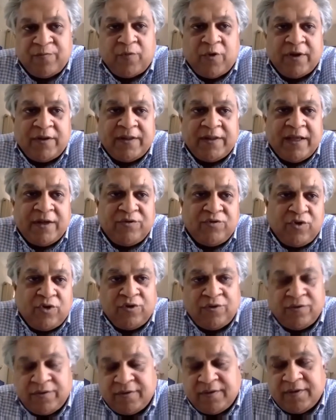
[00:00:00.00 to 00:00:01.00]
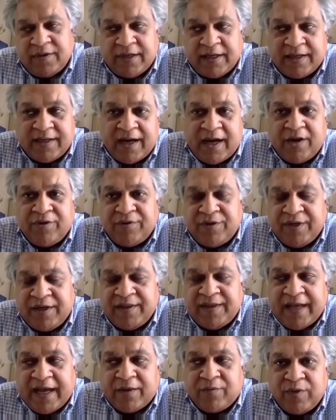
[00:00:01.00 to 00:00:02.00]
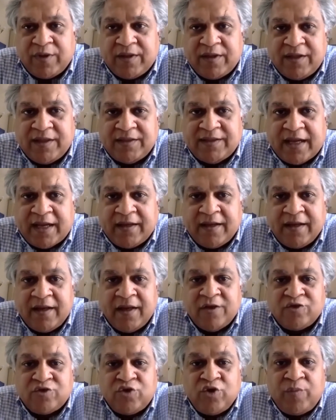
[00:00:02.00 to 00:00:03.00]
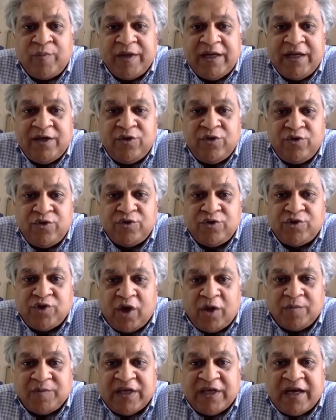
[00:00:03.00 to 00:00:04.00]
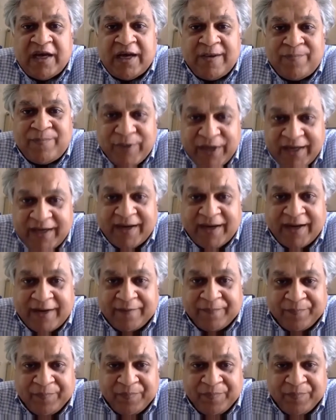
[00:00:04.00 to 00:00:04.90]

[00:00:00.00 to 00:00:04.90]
What they don't counter that with is that so many new jobs are appearing.